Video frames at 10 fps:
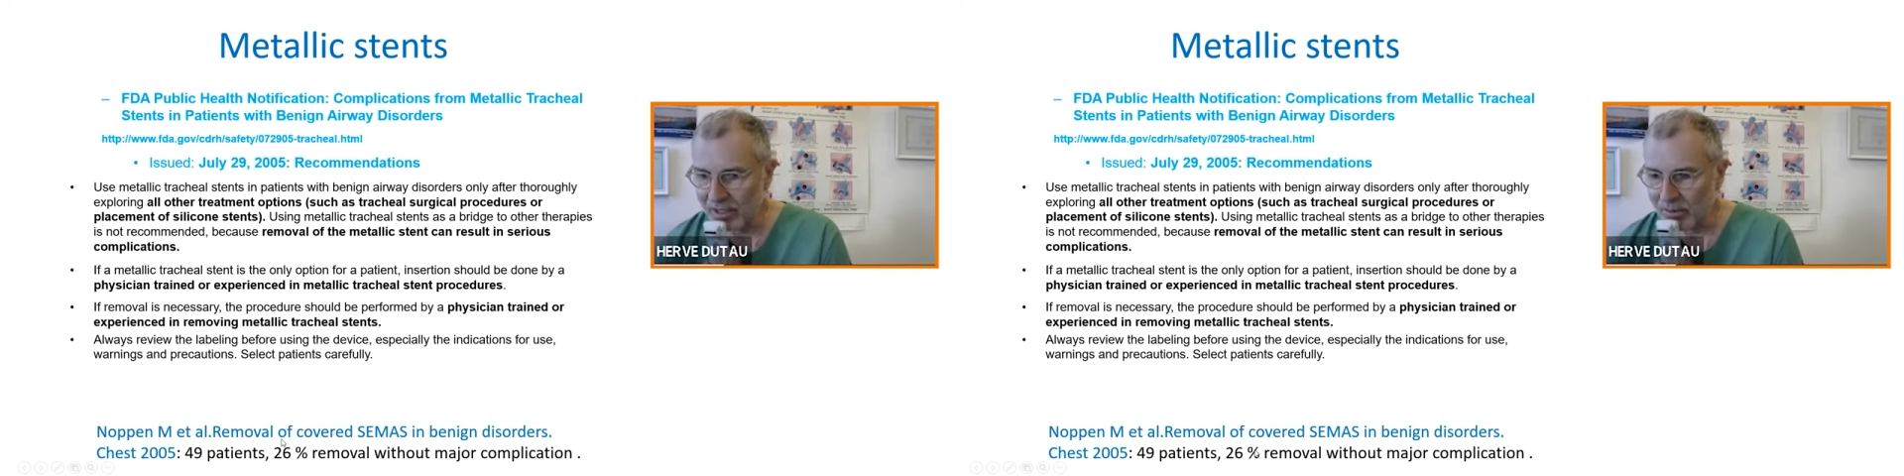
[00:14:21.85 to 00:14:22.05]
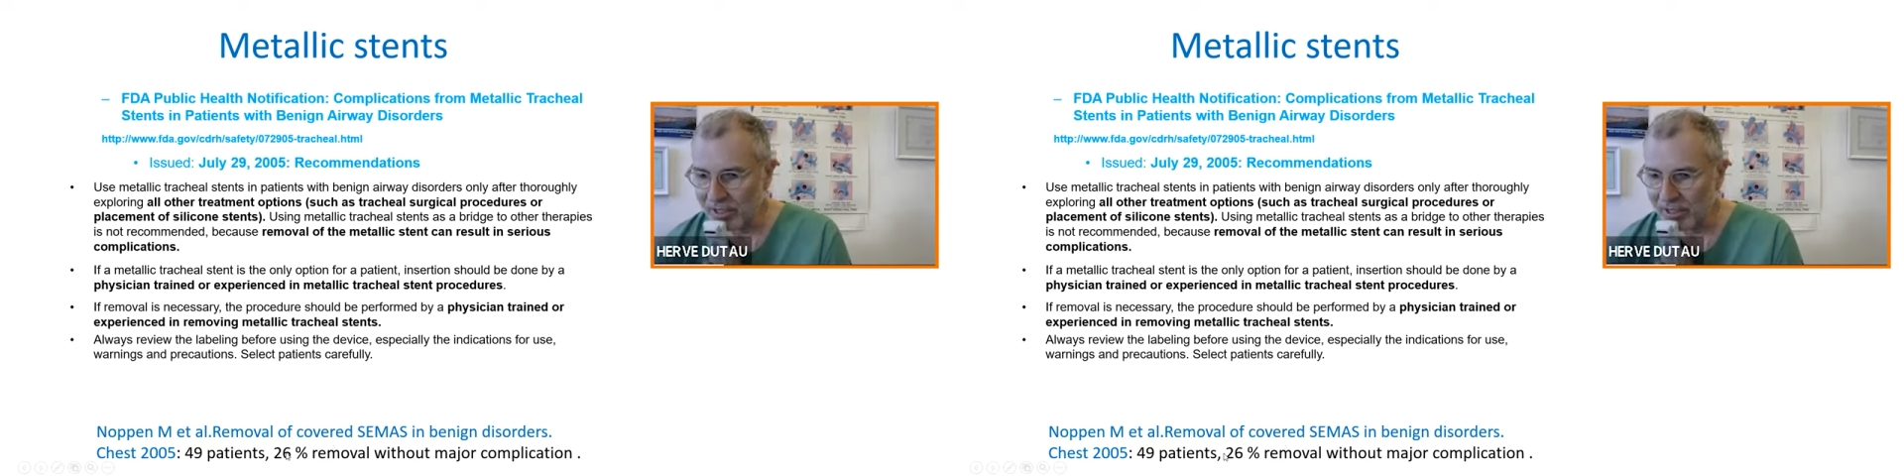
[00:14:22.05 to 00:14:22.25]

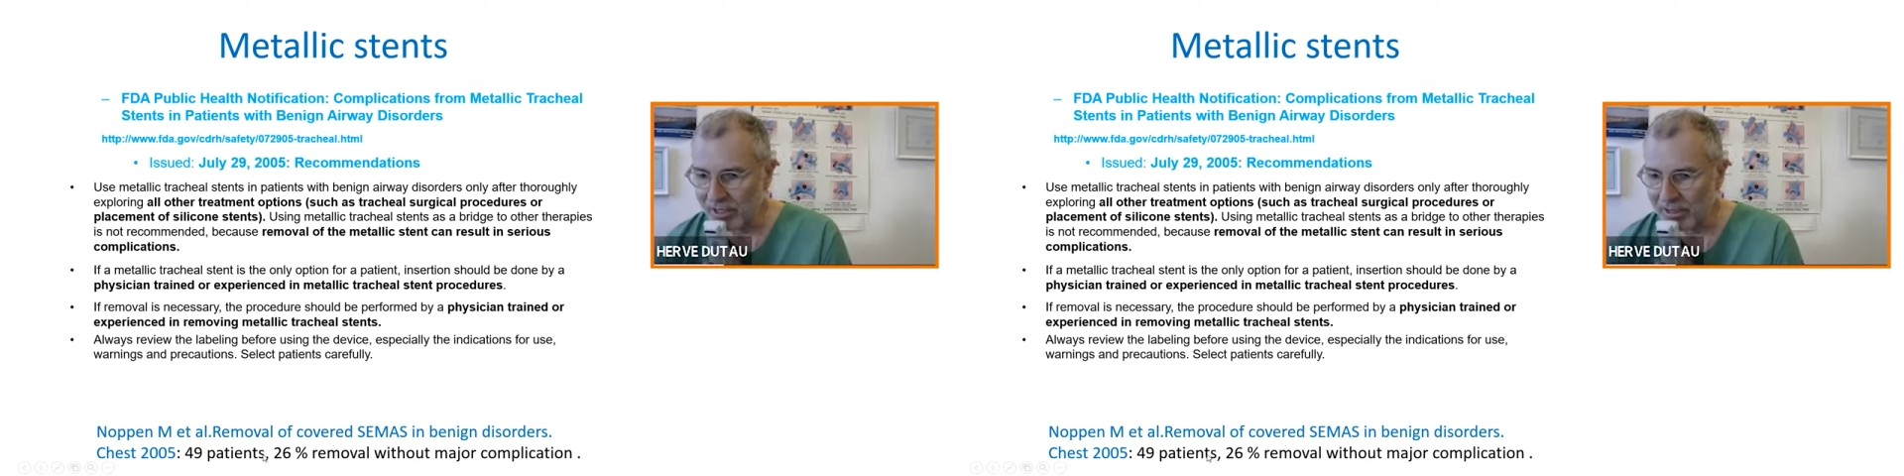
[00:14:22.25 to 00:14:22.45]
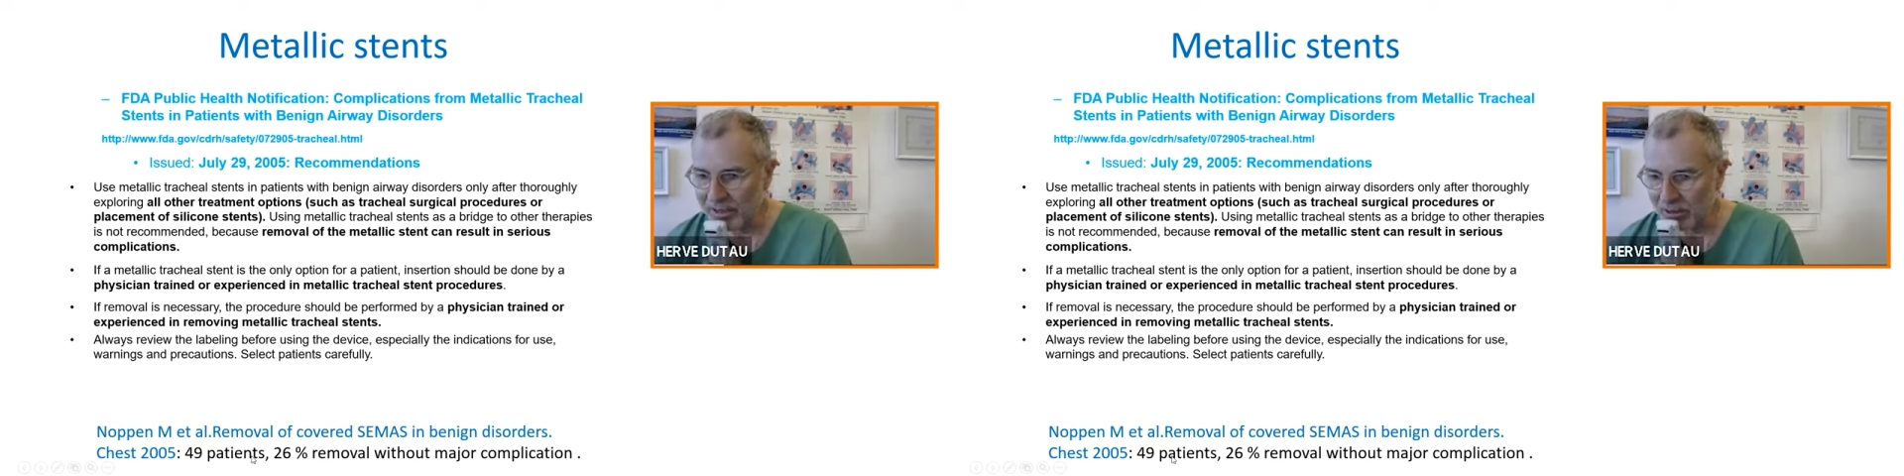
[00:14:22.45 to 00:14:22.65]

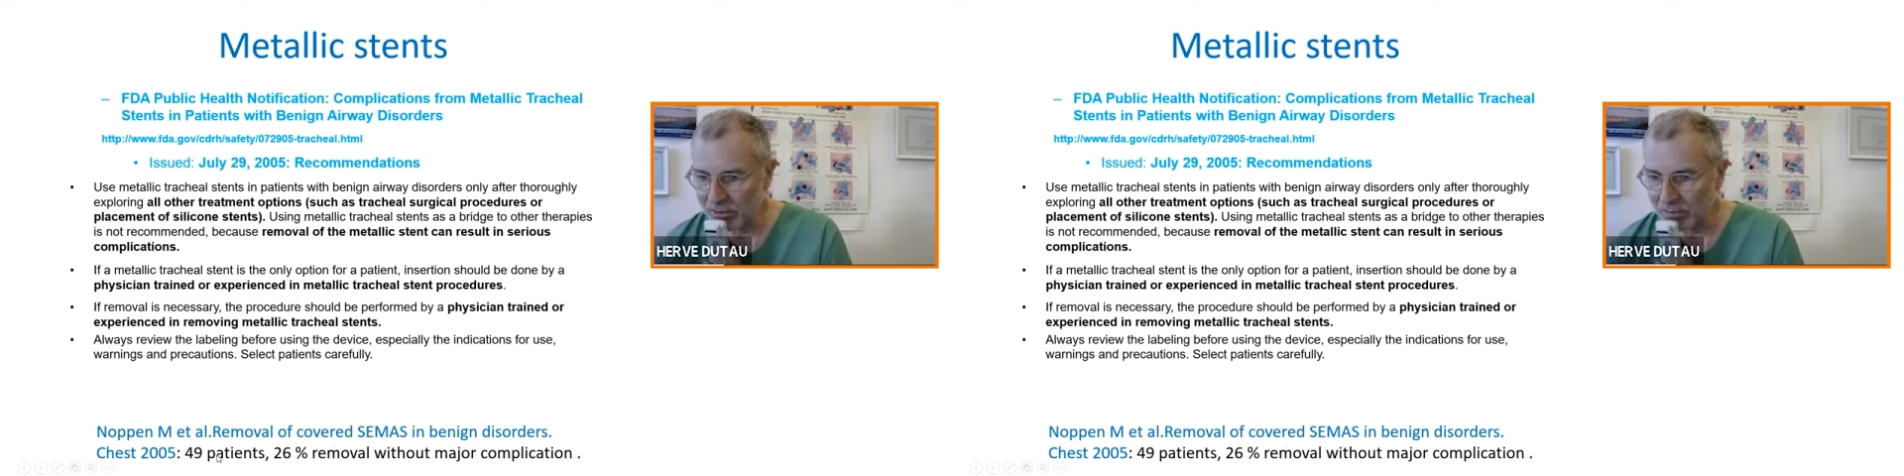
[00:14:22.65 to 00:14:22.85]
where on